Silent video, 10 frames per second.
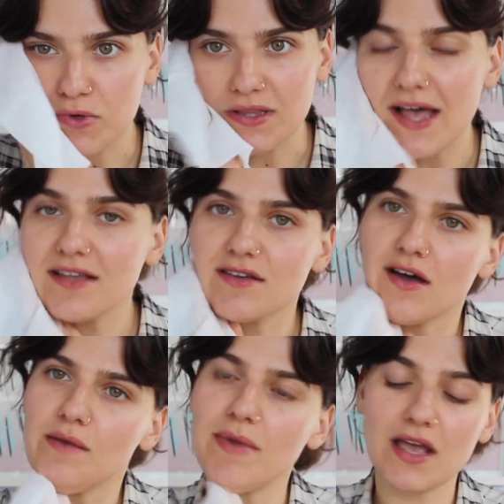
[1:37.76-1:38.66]
relies
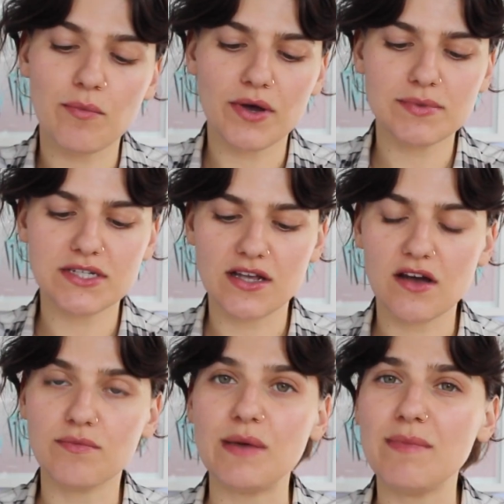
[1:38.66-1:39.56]
on makeup wipes to take
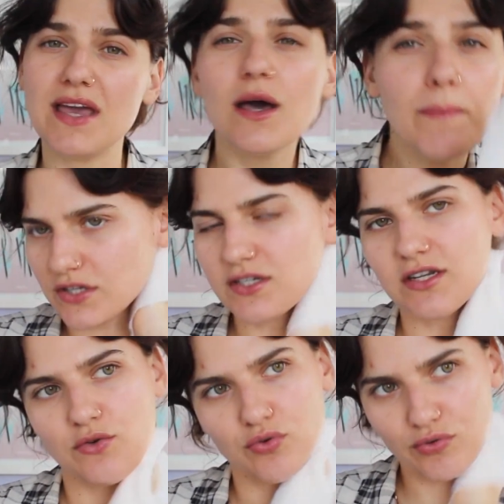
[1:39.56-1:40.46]
off my makeup. It does an
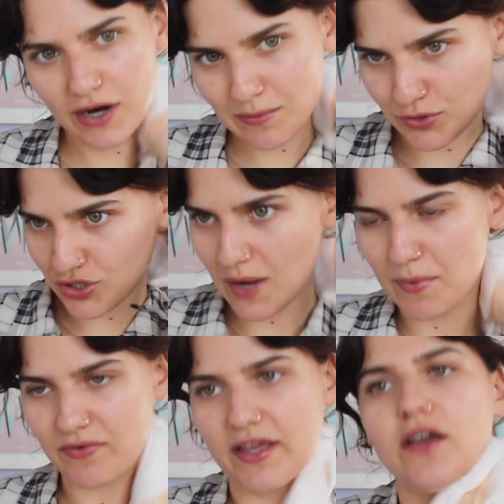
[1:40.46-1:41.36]
incredible
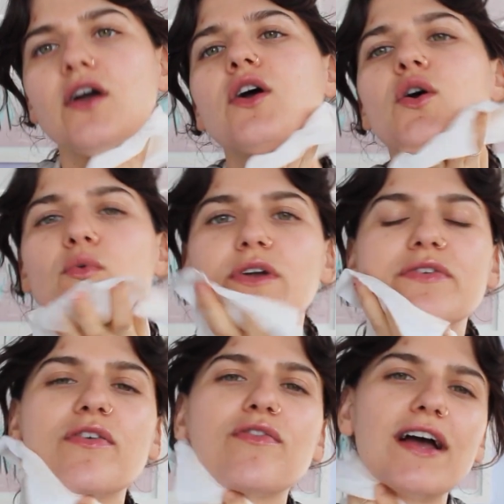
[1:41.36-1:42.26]
job of
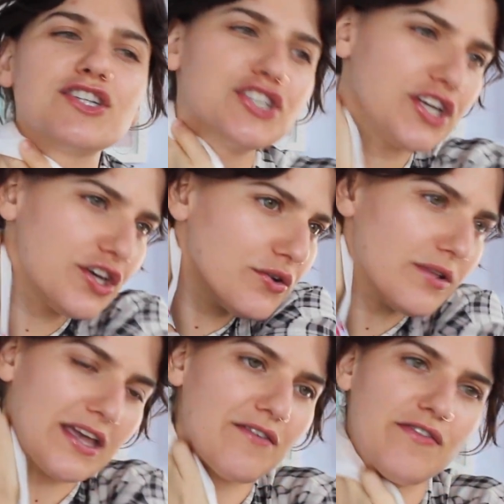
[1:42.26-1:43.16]
refreshing
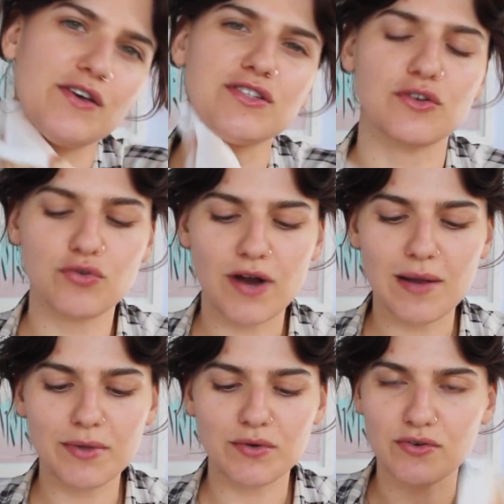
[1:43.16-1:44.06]
you. It feels
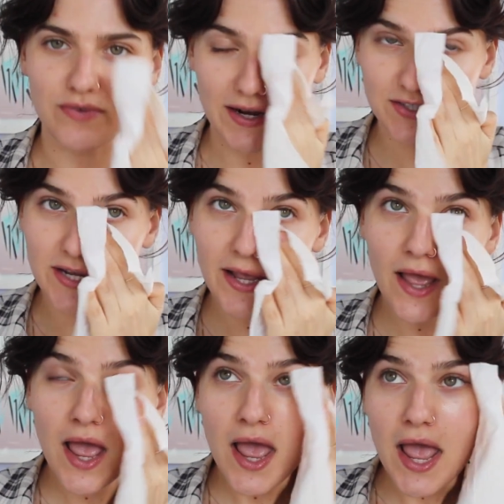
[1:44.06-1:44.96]
incredibly
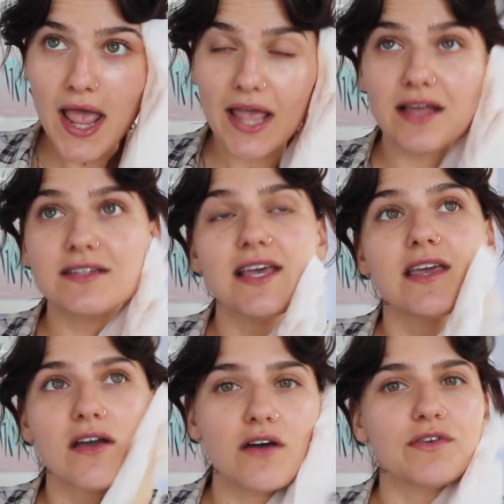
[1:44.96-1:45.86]
refreshing and
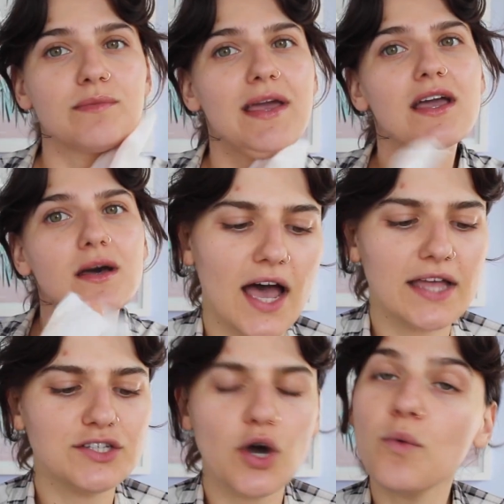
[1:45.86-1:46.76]
taking off your makeup.
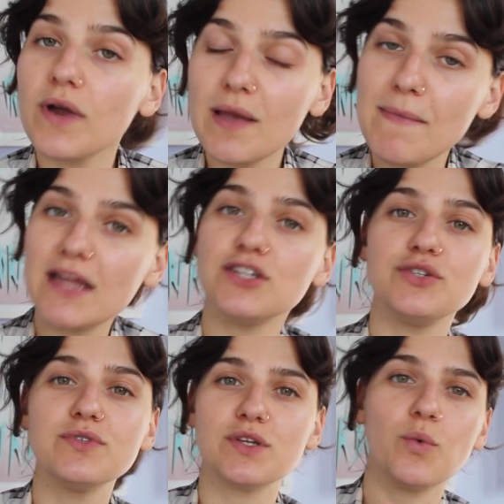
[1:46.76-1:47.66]
I don't
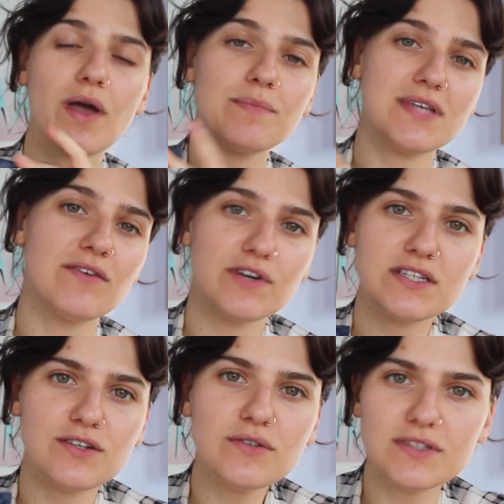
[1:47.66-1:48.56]
recommend using wipes every
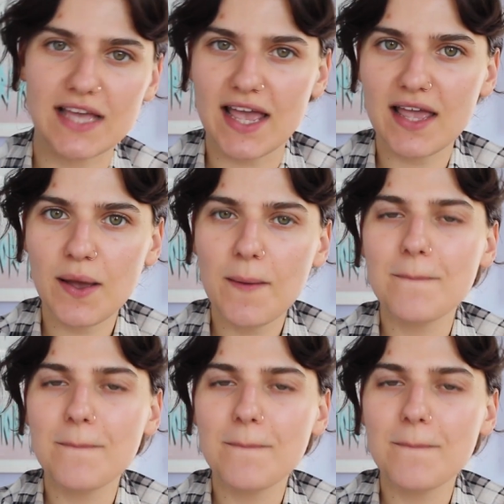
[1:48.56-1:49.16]
single day,